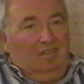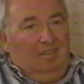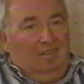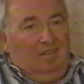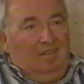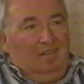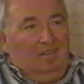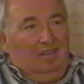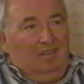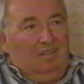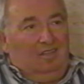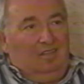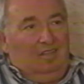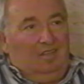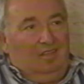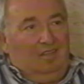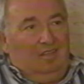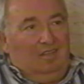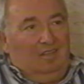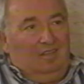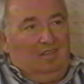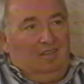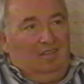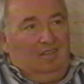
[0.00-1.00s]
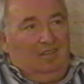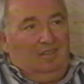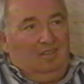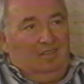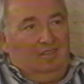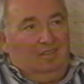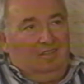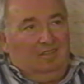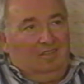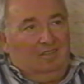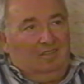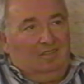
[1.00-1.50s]
And
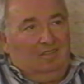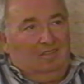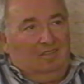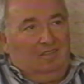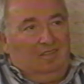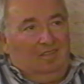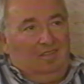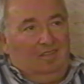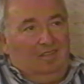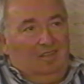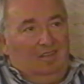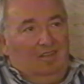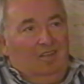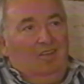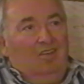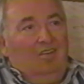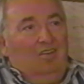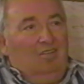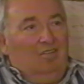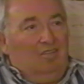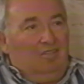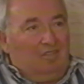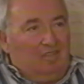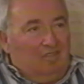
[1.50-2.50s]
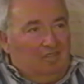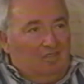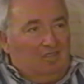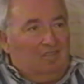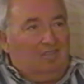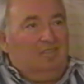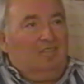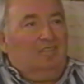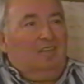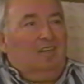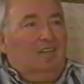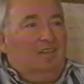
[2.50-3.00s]
also
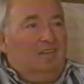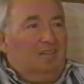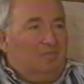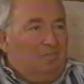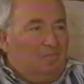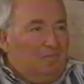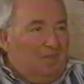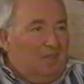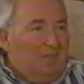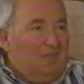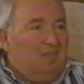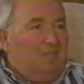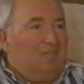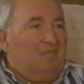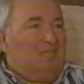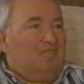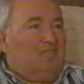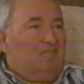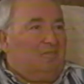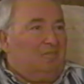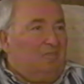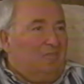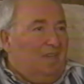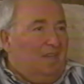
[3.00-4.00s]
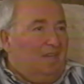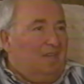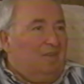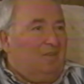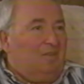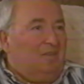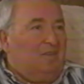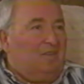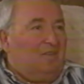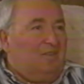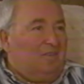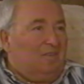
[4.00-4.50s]
at meals,
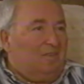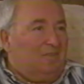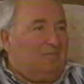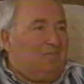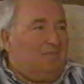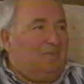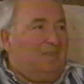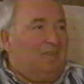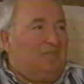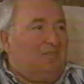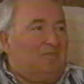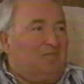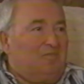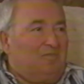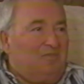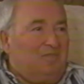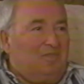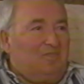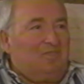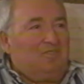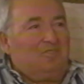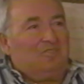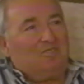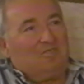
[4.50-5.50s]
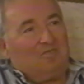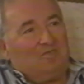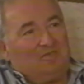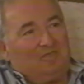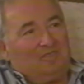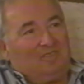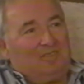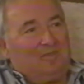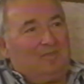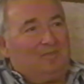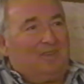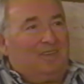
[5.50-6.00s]
many meals were
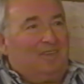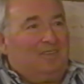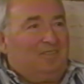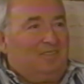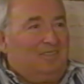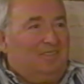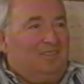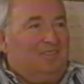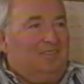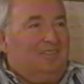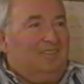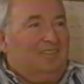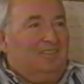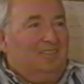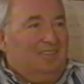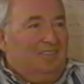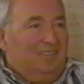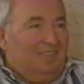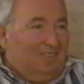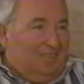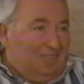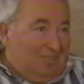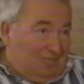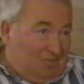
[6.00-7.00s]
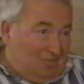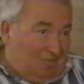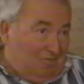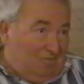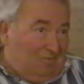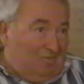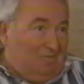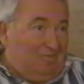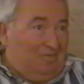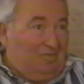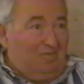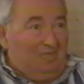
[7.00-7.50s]
jokes about
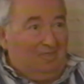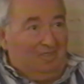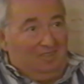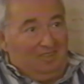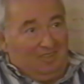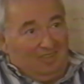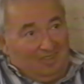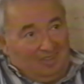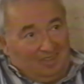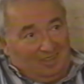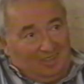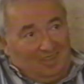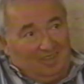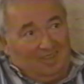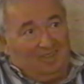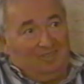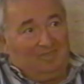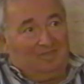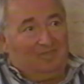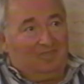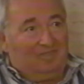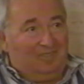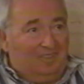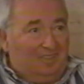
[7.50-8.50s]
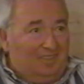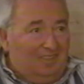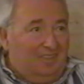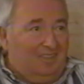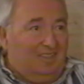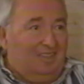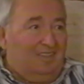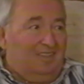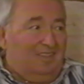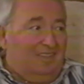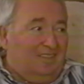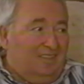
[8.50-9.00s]
Jews and stuff. And,
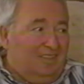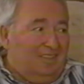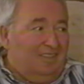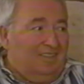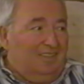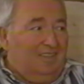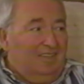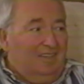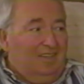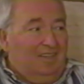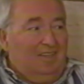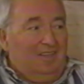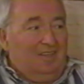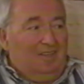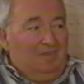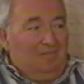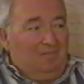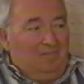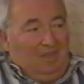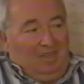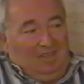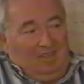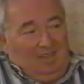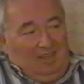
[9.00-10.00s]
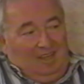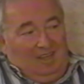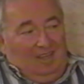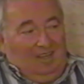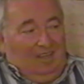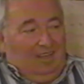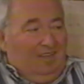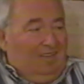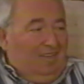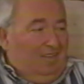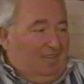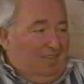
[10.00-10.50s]
but
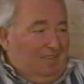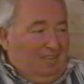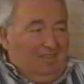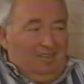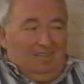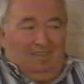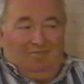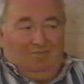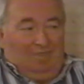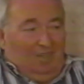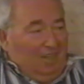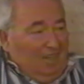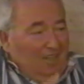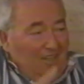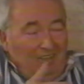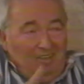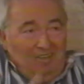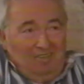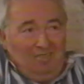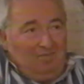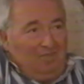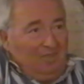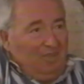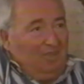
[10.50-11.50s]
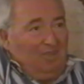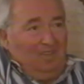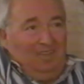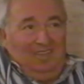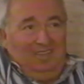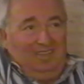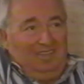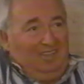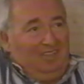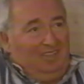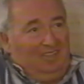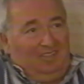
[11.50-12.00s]
I went along with all
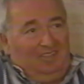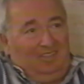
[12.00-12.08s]
of this.